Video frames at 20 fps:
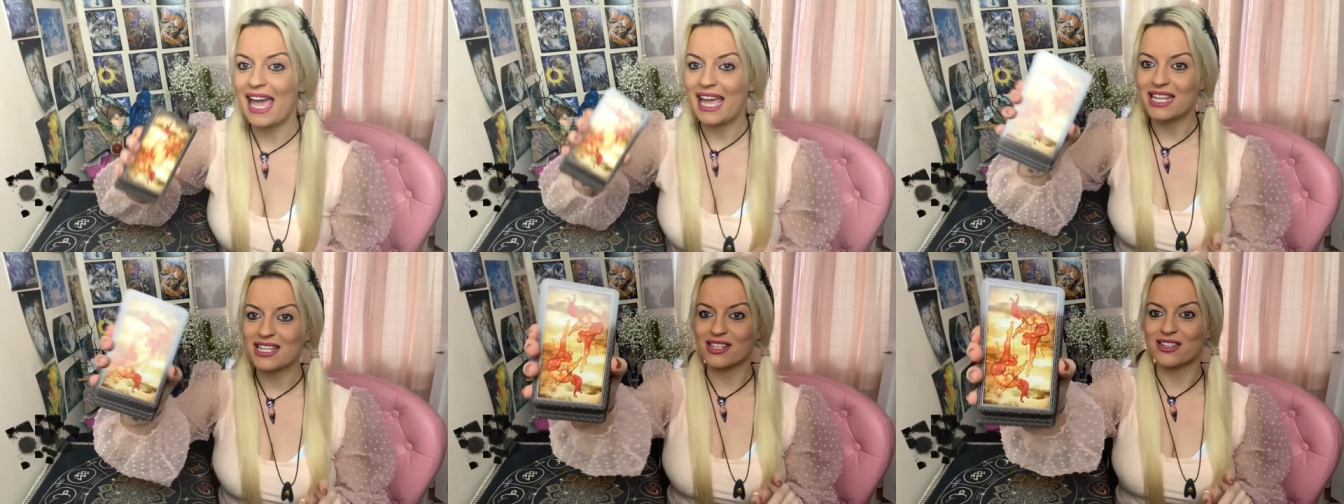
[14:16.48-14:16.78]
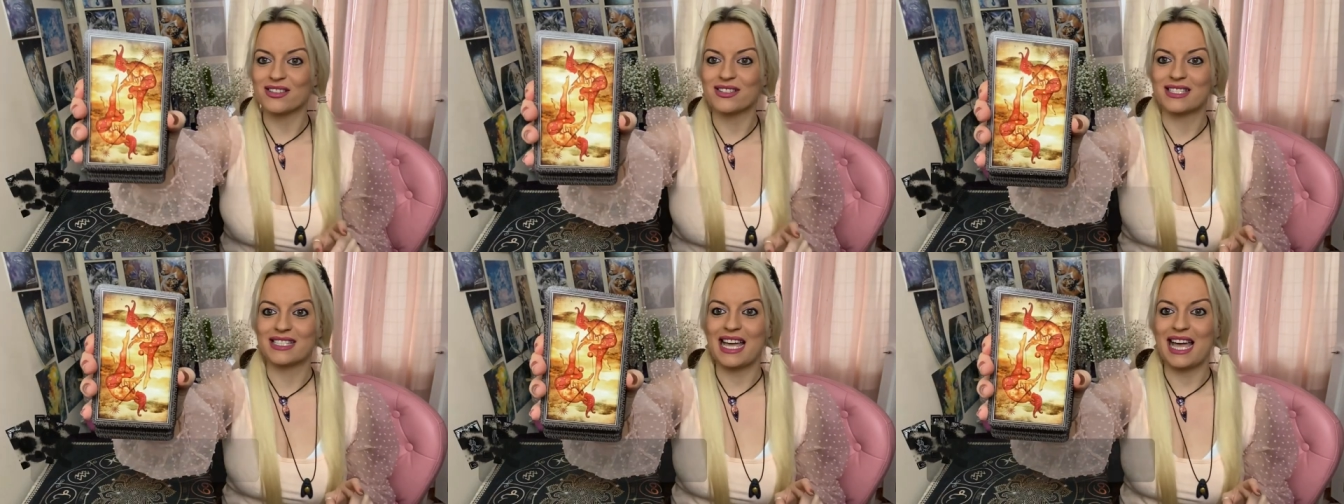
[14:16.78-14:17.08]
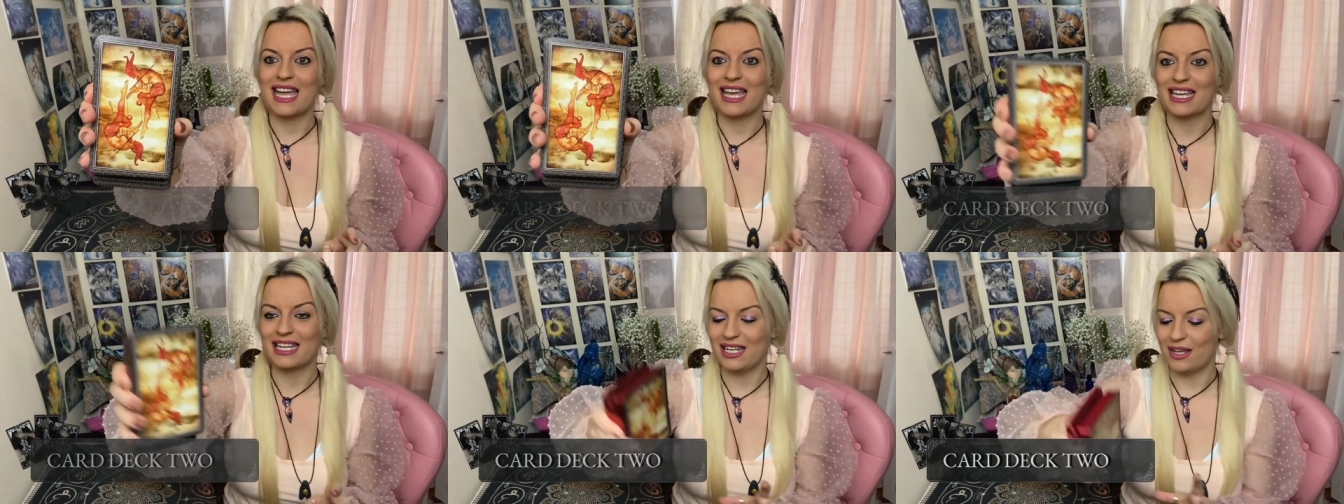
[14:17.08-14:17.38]
angels,
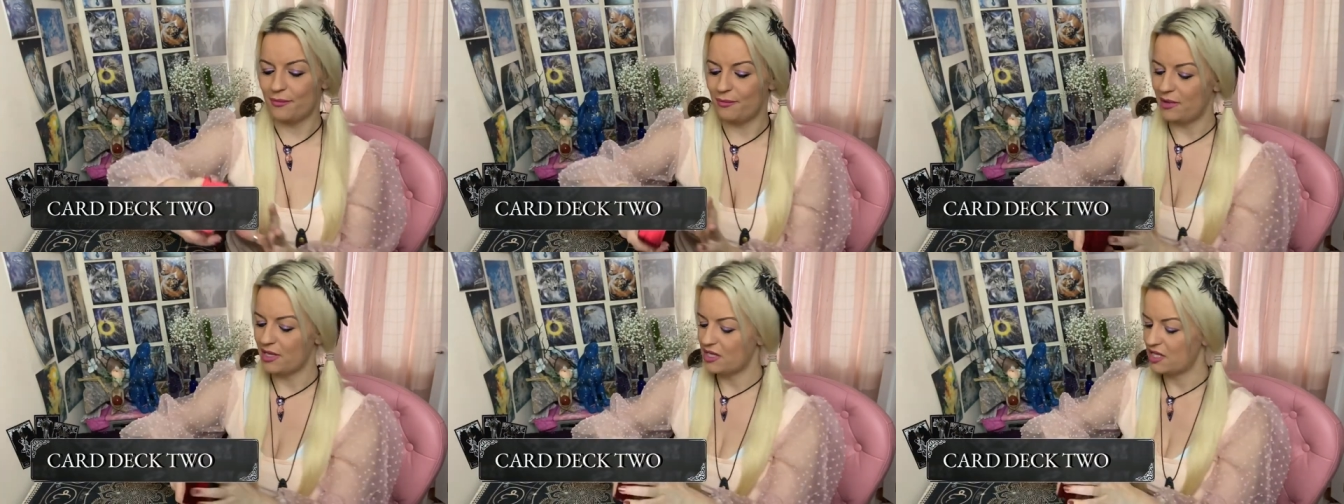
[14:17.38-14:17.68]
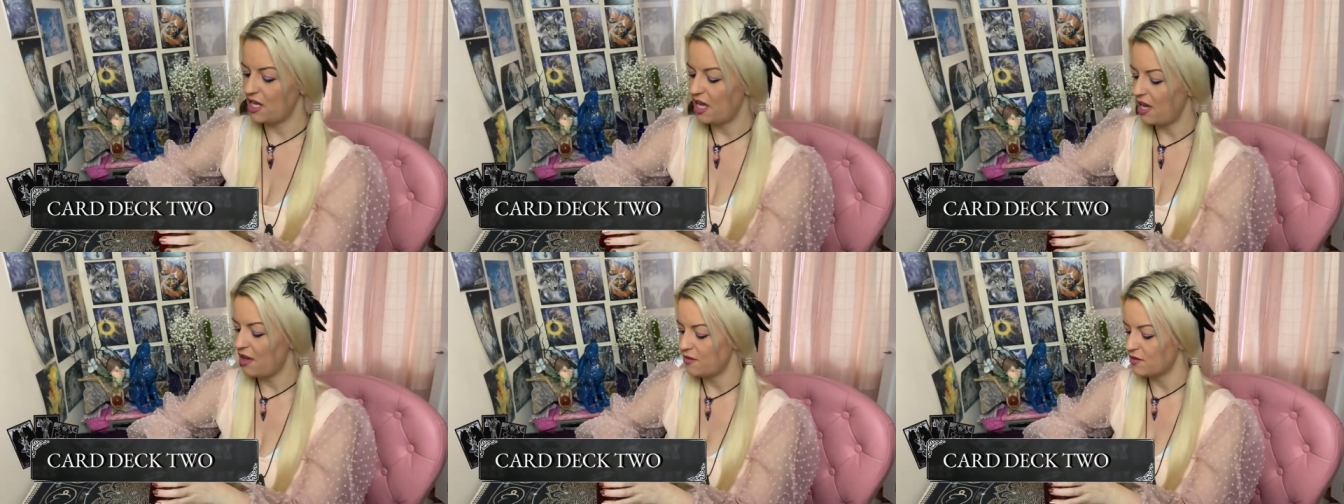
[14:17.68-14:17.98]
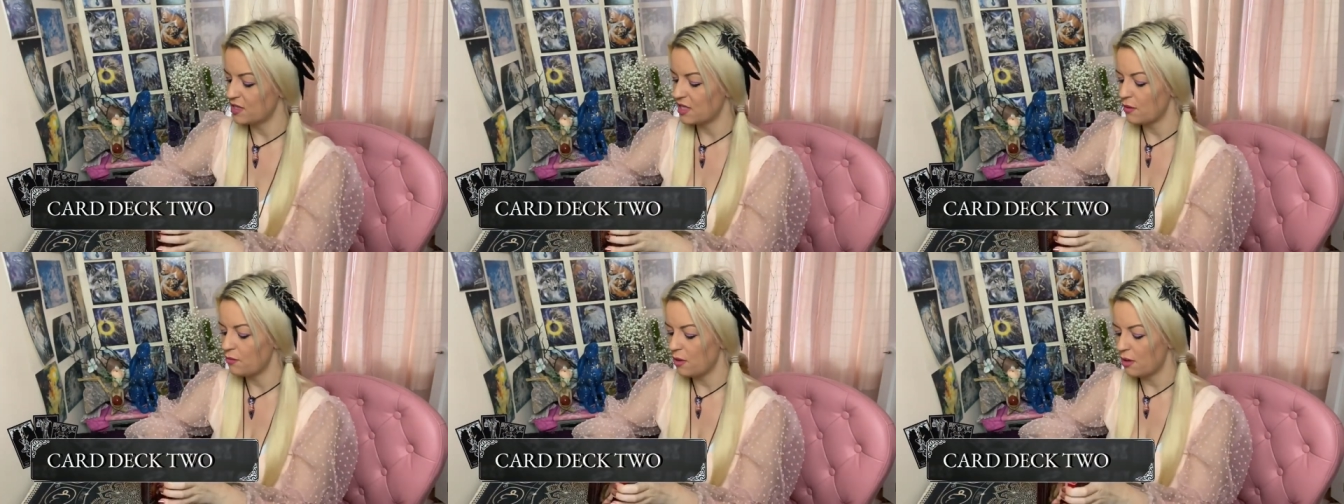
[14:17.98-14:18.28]
deck number two.
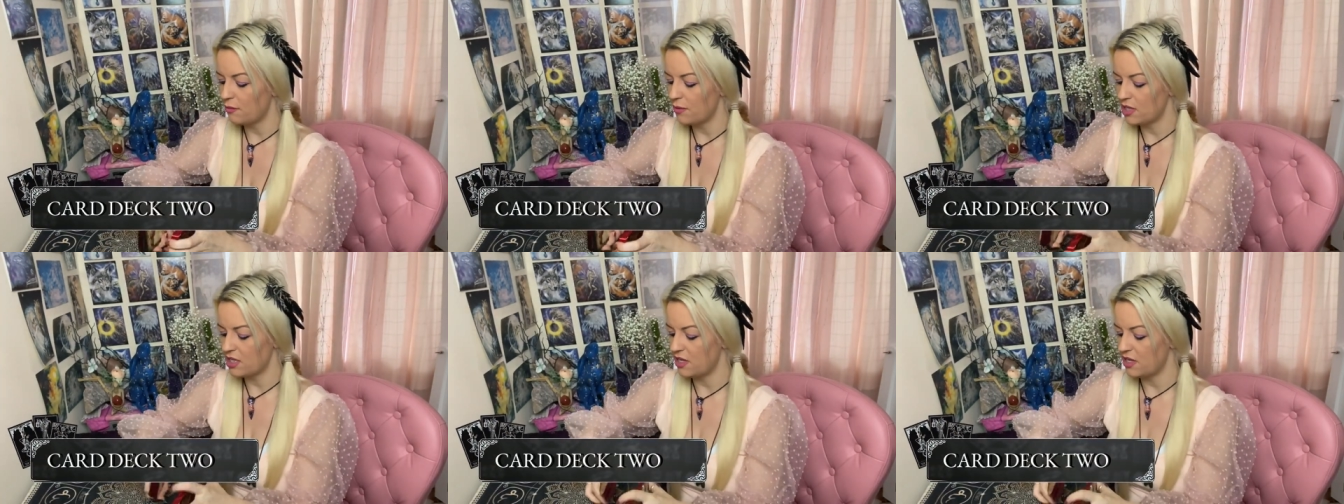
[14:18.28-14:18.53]
So what we're